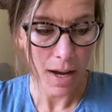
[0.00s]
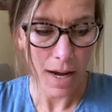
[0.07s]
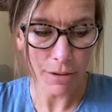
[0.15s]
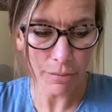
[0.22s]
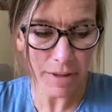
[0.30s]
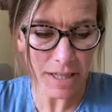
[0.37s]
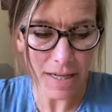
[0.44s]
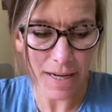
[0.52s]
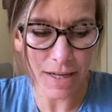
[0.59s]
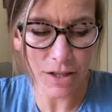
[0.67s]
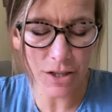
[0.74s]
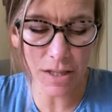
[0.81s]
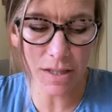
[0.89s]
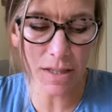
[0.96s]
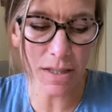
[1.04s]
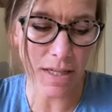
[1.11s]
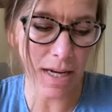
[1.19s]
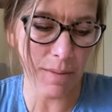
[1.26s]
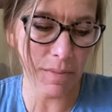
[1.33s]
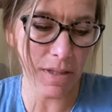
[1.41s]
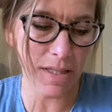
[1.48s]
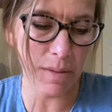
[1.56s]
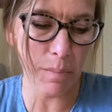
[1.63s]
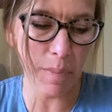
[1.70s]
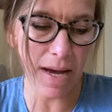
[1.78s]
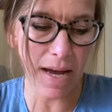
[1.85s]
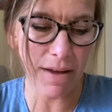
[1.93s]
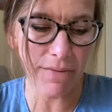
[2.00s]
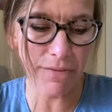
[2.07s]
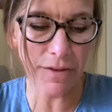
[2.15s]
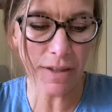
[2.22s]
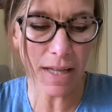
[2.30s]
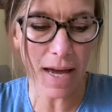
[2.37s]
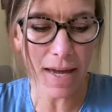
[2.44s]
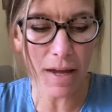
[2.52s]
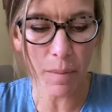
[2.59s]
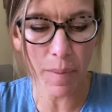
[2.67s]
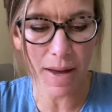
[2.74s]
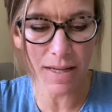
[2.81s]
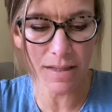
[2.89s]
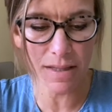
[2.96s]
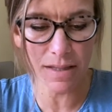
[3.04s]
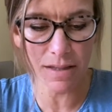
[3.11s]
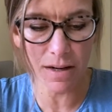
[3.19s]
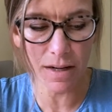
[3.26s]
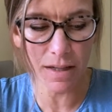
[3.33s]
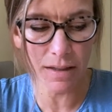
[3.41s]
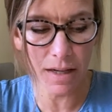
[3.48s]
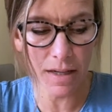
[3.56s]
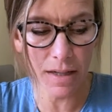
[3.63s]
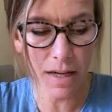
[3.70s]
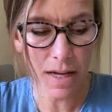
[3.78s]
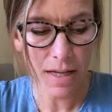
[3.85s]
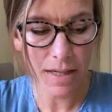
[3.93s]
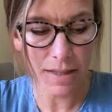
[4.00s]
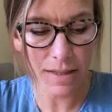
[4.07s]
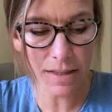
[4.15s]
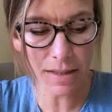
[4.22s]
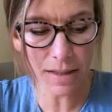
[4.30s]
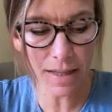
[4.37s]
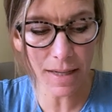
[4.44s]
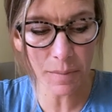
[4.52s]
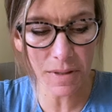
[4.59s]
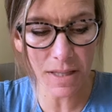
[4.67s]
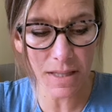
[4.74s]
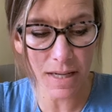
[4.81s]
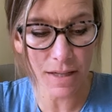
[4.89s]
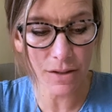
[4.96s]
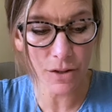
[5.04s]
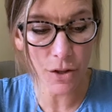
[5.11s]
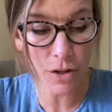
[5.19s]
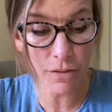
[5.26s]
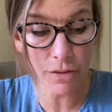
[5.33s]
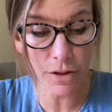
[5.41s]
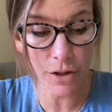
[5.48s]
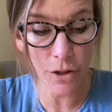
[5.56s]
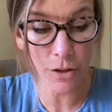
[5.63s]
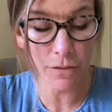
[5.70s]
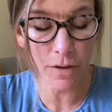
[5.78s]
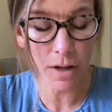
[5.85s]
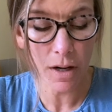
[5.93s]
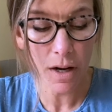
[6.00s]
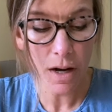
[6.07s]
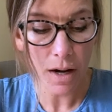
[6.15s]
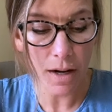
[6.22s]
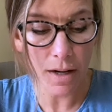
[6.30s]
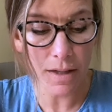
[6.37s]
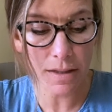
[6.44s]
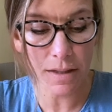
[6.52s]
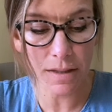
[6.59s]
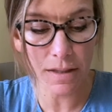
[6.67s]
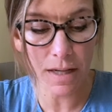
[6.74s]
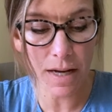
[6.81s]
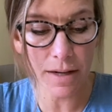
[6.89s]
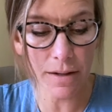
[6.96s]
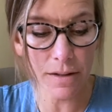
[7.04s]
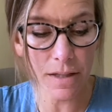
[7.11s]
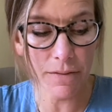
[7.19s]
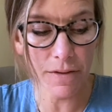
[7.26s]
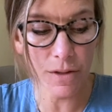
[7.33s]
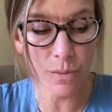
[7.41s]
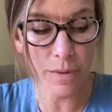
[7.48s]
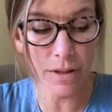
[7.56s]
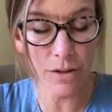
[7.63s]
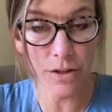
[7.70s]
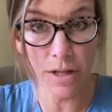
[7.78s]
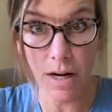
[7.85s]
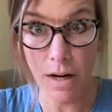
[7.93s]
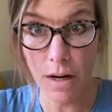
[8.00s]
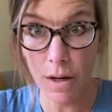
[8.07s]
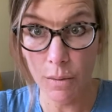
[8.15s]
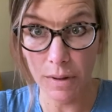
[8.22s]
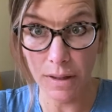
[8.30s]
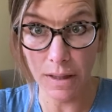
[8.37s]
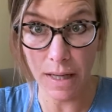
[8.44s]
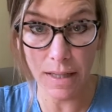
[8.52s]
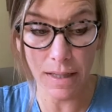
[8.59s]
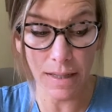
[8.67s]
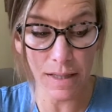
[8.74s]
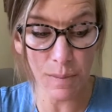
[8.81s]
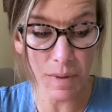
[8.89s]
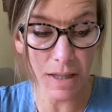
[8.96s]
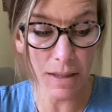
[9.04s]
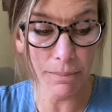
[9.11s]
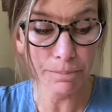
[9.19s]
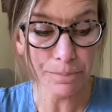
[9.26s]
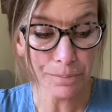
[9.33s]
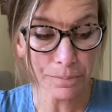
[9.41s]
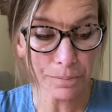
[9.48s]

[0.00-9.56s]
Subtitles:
I retie it just in time to see Bai flying past the starting line. He slams his hands over and over onto the tires of his wheelchair with lightning speed.